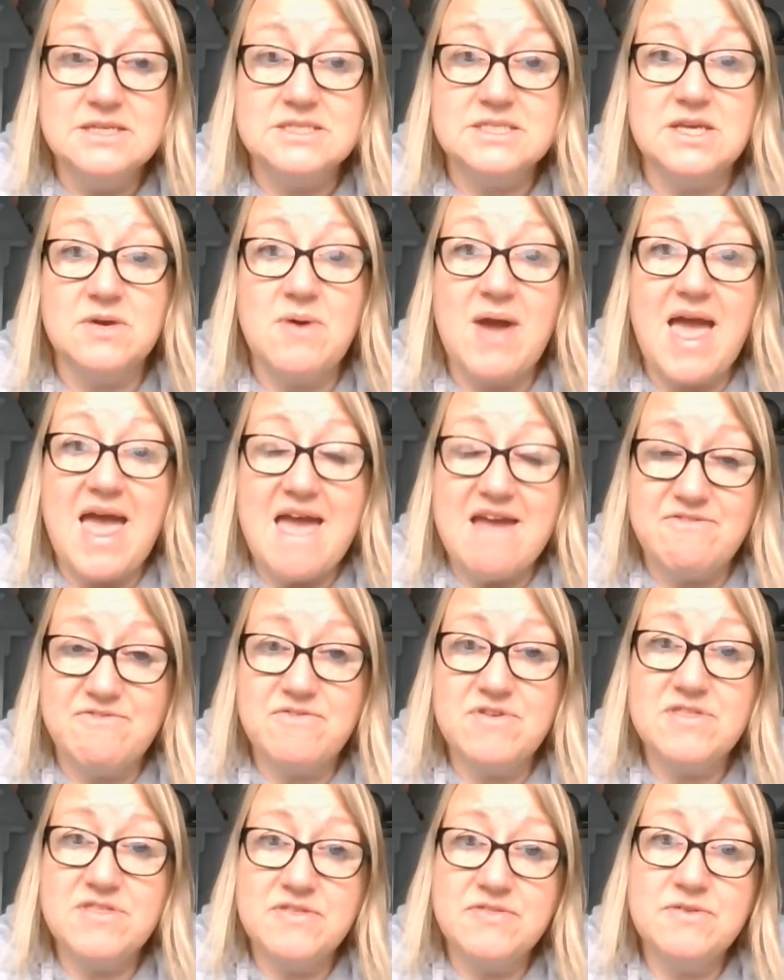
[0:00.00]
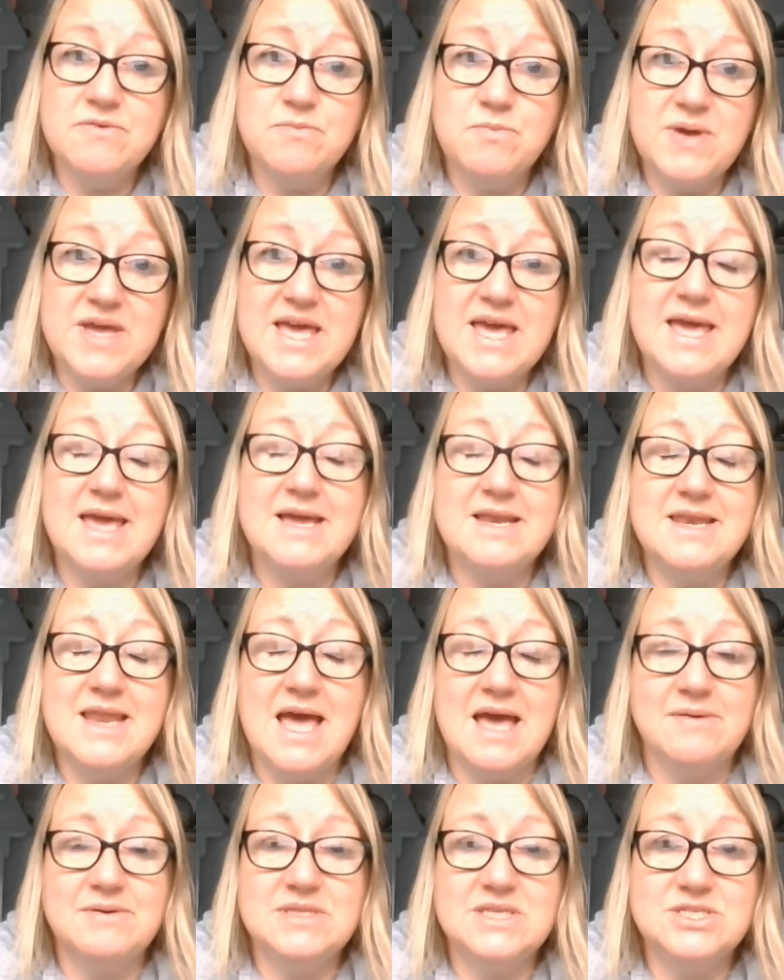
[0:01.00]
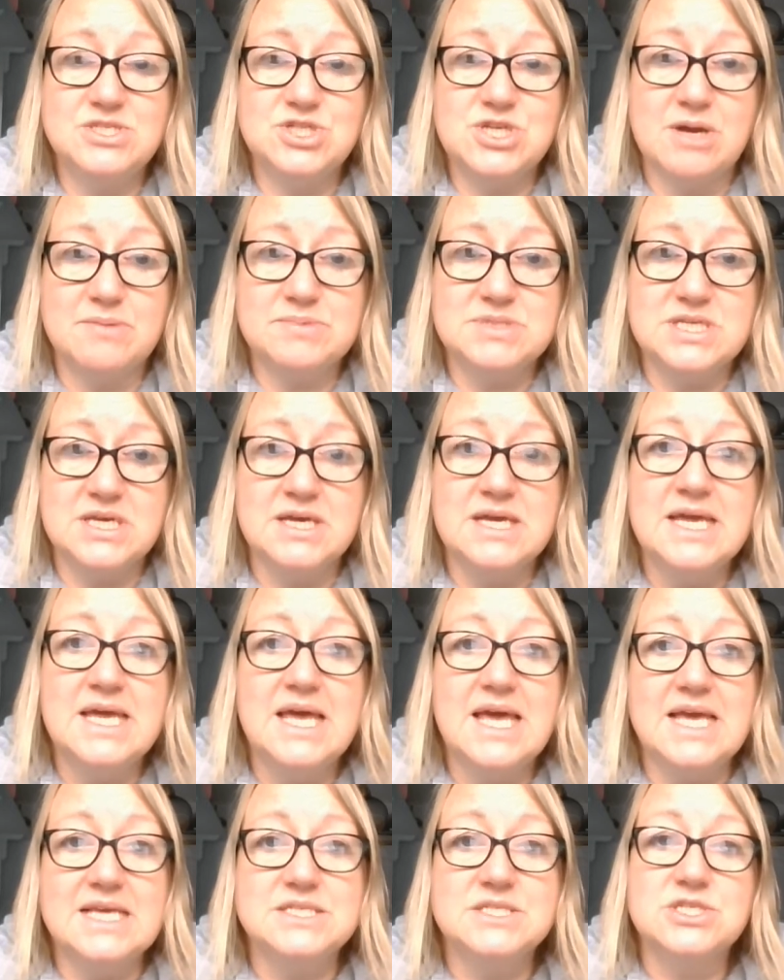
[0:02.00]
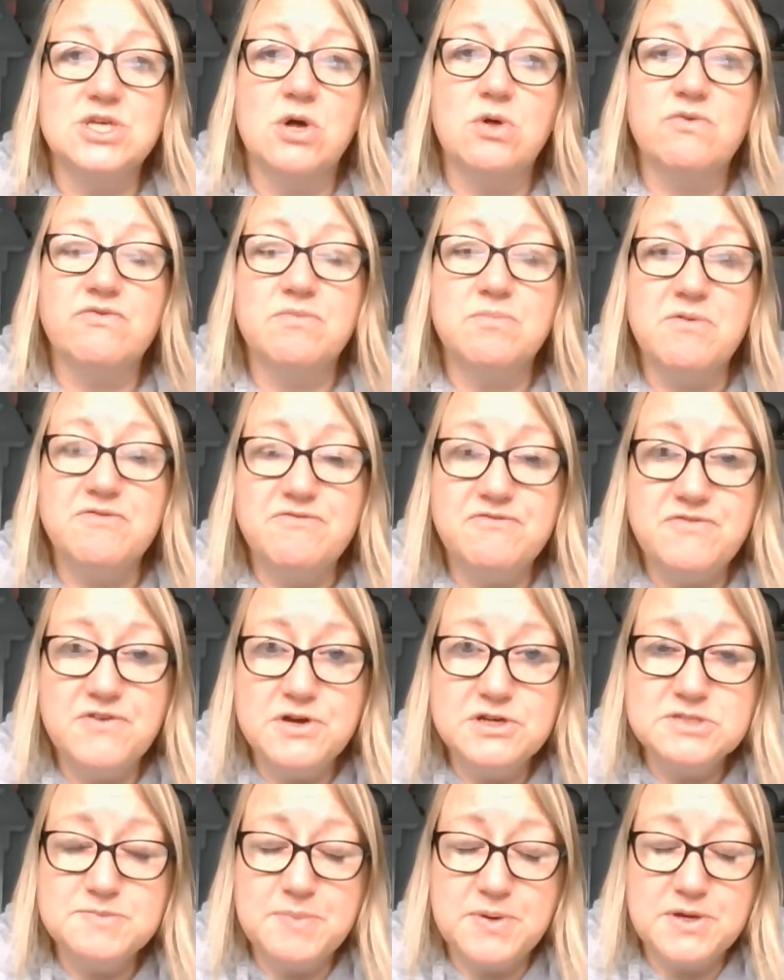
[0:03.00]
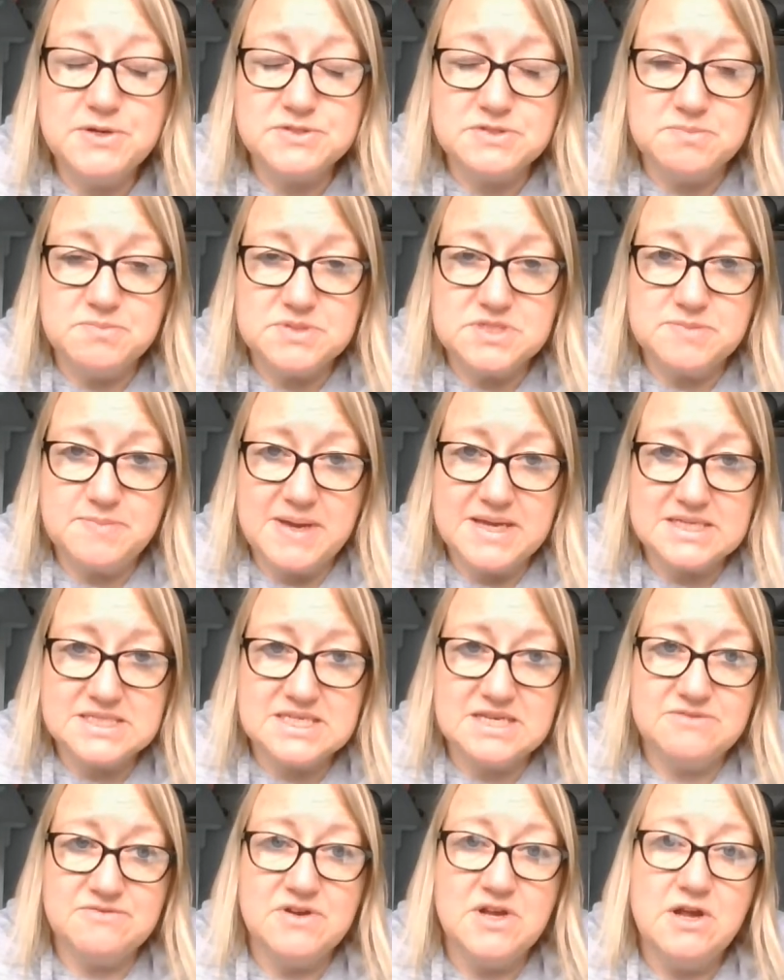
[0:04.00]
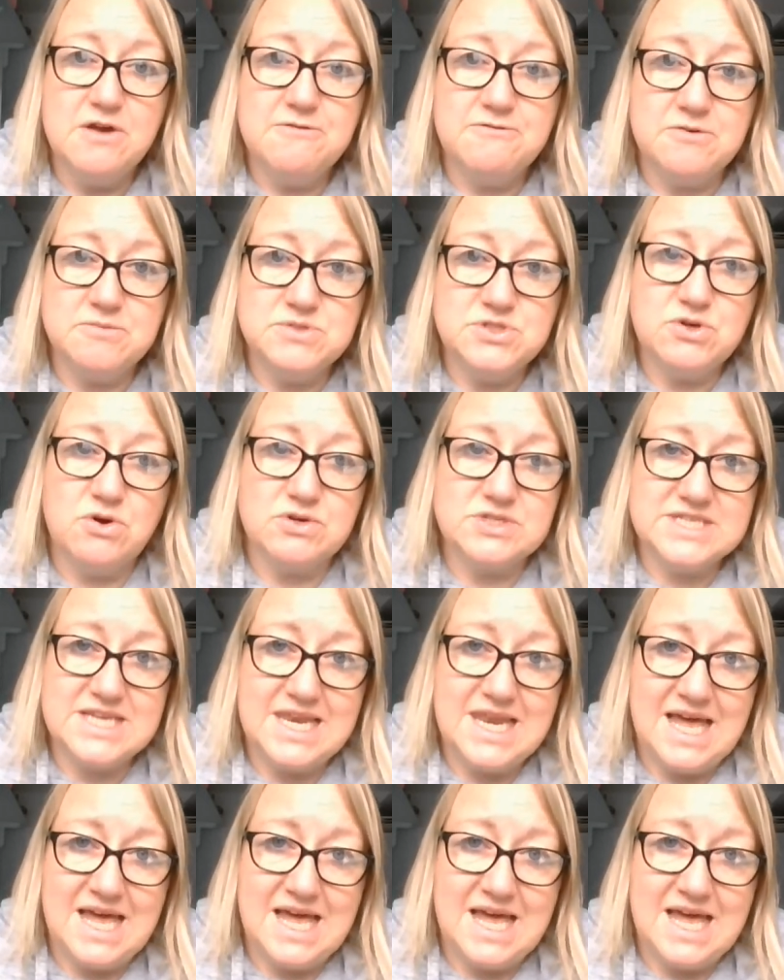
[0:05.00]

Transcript: So everything that we hear now in this chapter is told from a first person perspective from Dr.